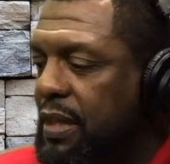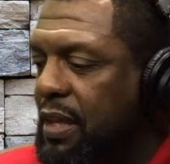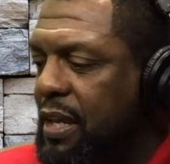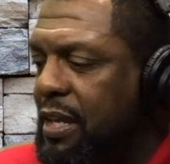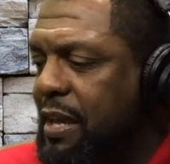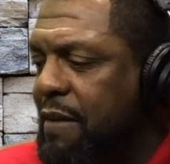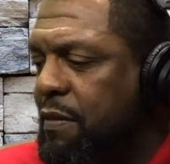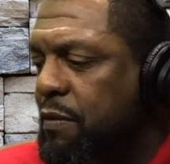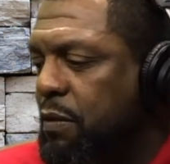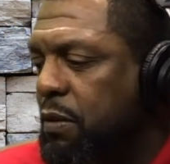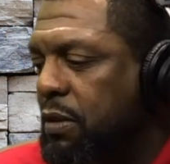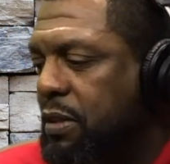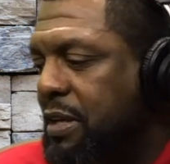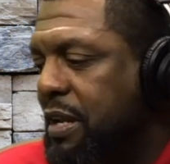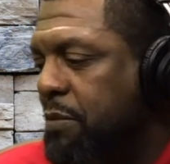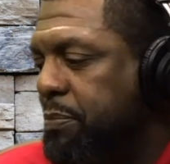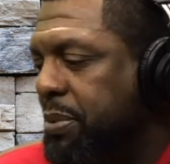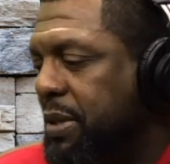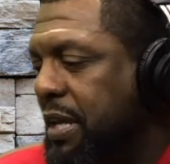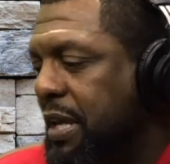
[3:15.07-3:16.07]
every role that I
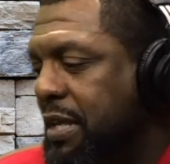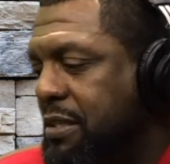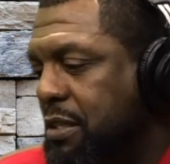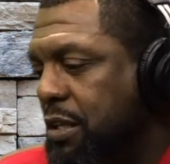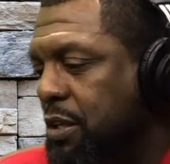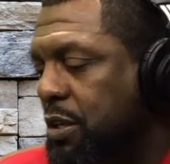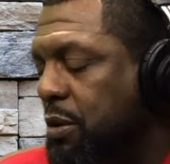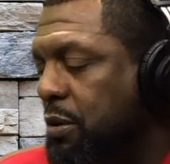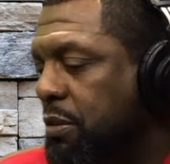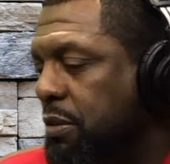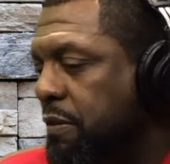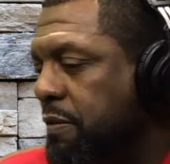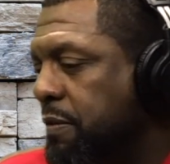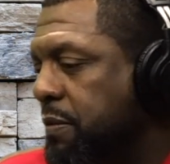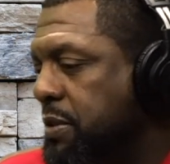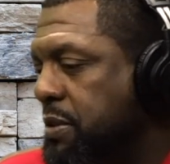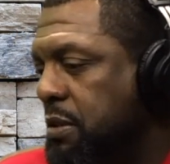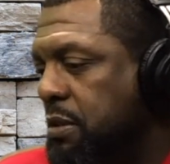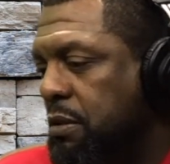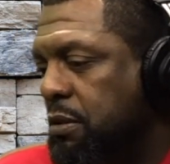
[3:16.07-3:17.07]
played as a youth, if it
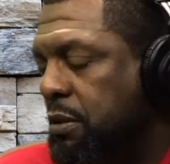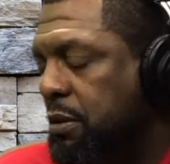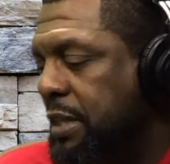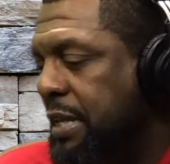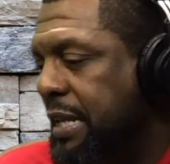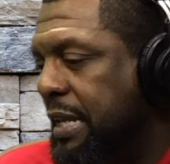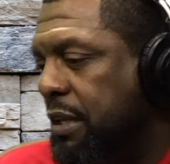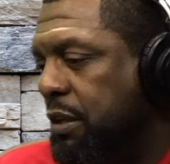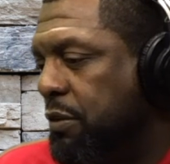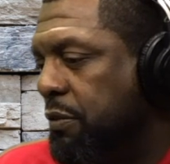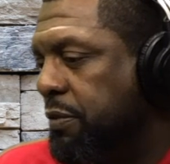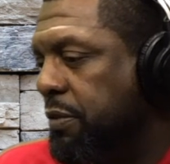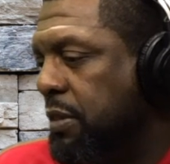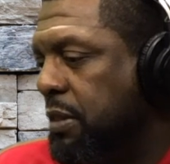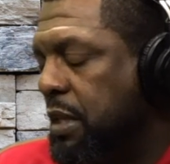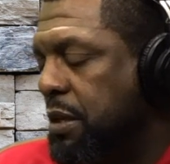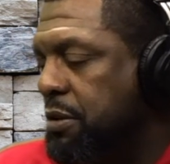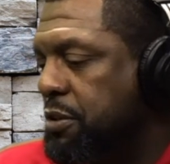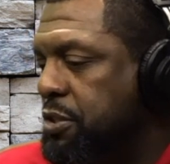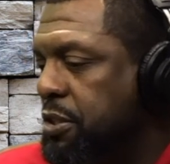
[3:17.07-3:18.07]
was leading youth
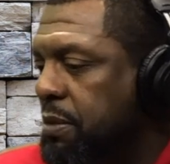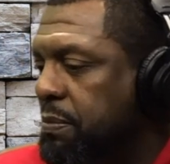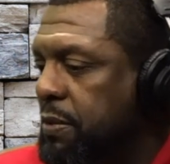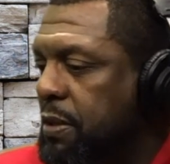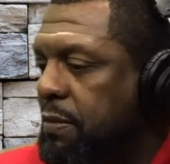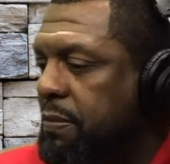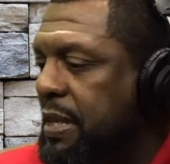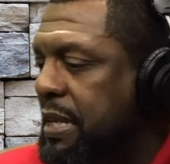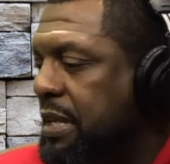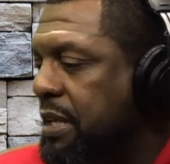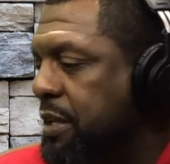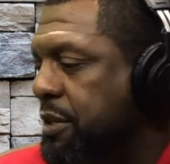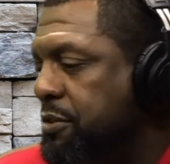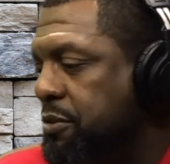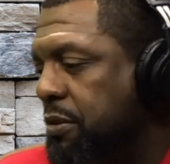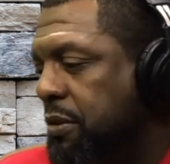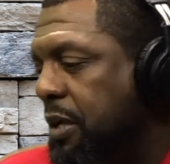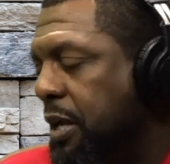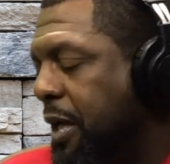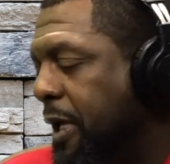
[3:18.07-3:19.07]
leadership committees
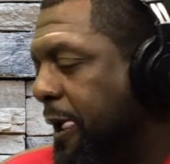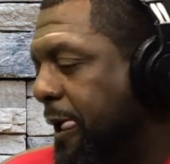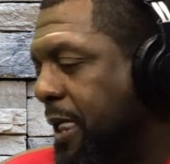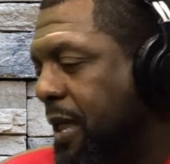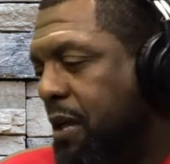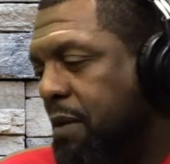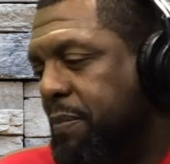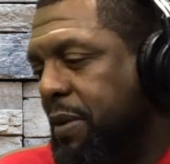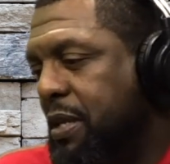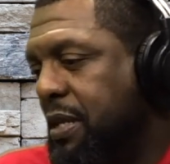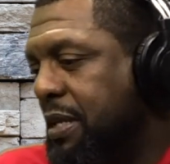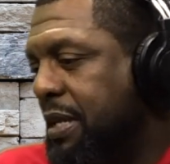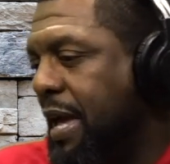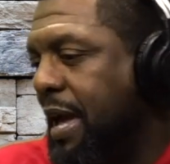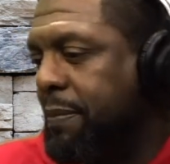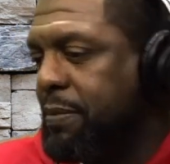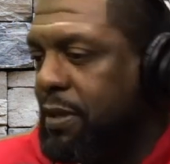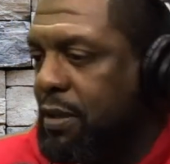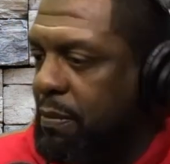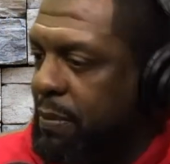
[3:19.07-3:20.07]
or being a
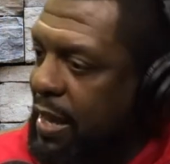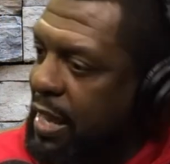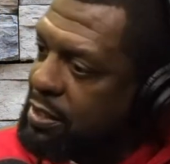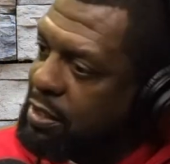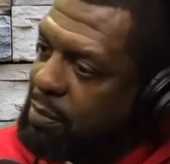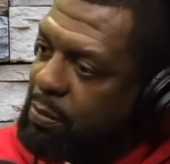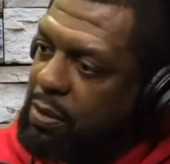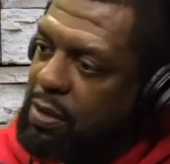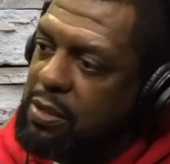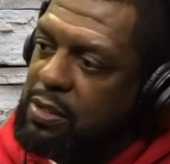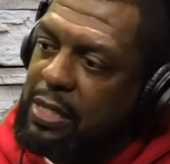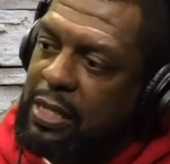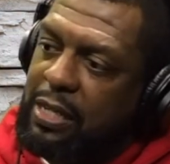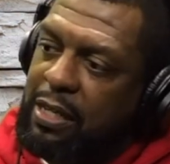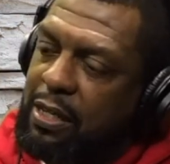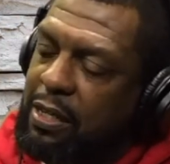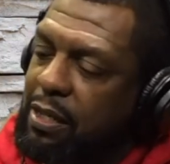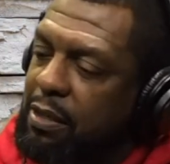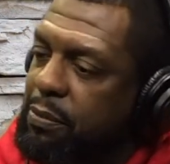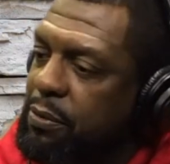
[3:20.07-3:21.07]
captain of the basketball
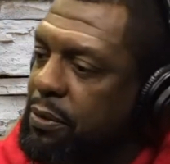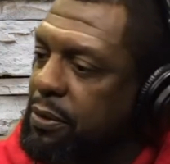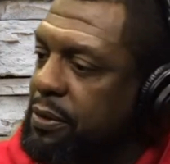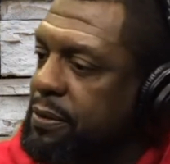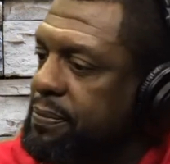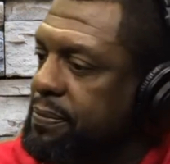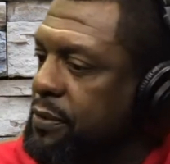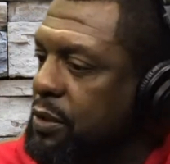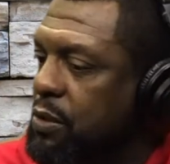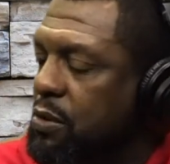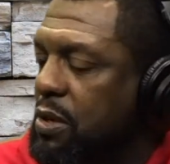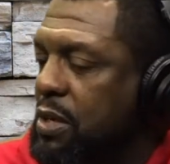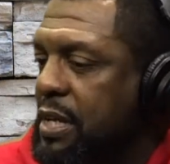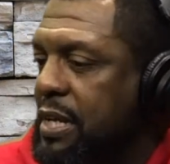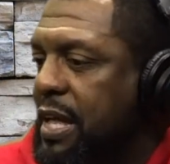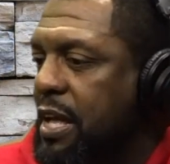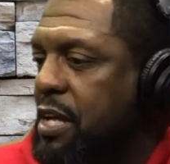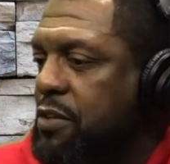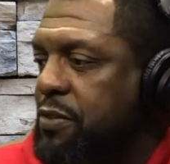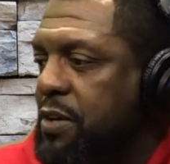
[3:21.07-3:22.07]
team or going to
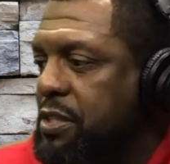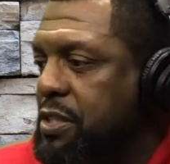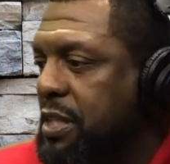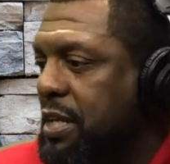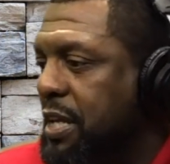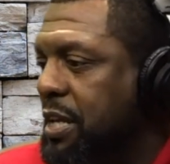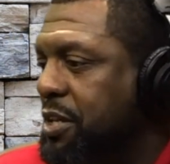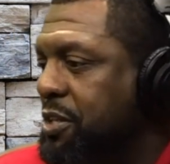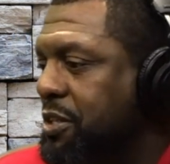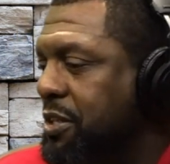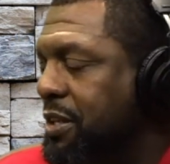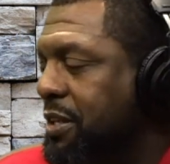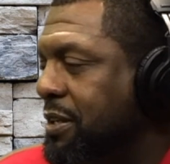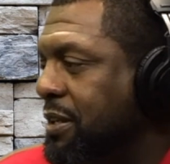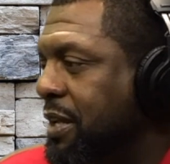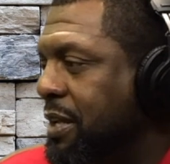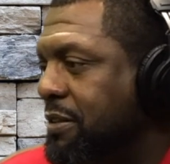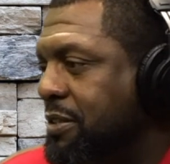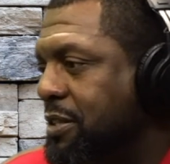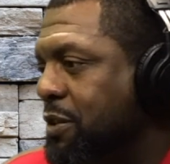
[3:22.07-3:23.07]
college for education
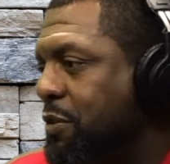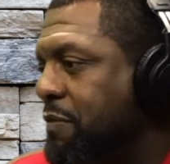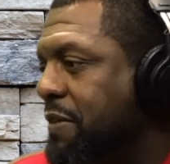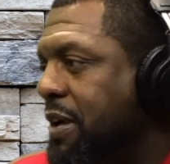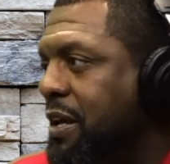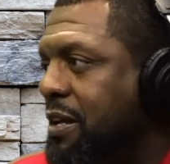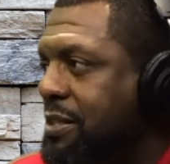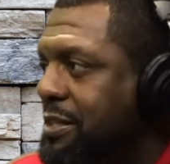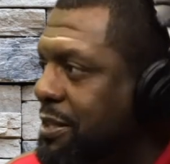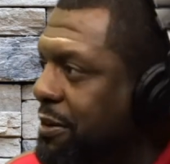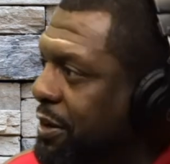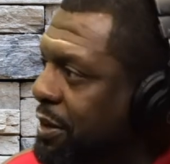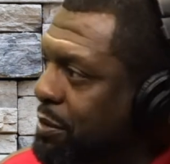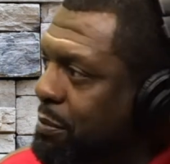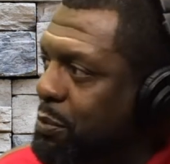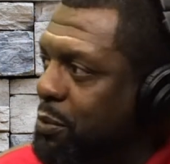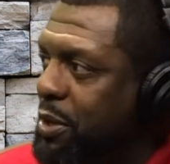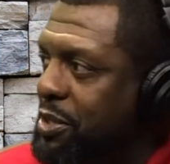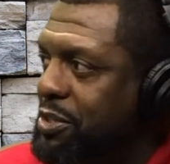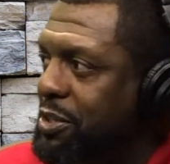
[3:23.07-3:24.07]
and still volunteering in the
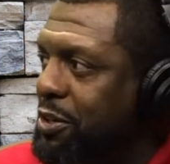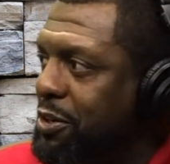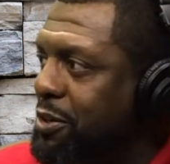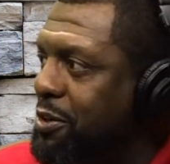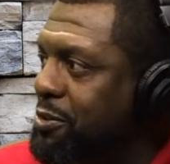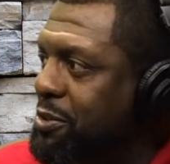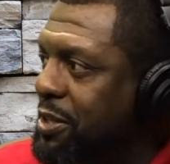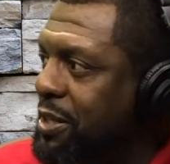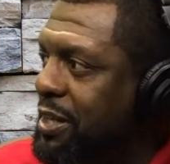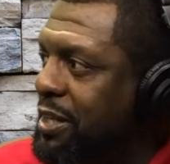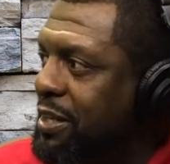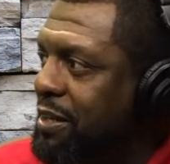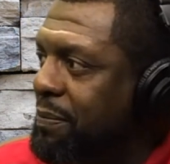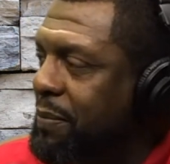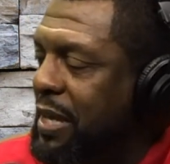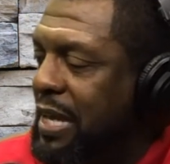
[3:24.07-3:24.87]
Boys and Girls Club,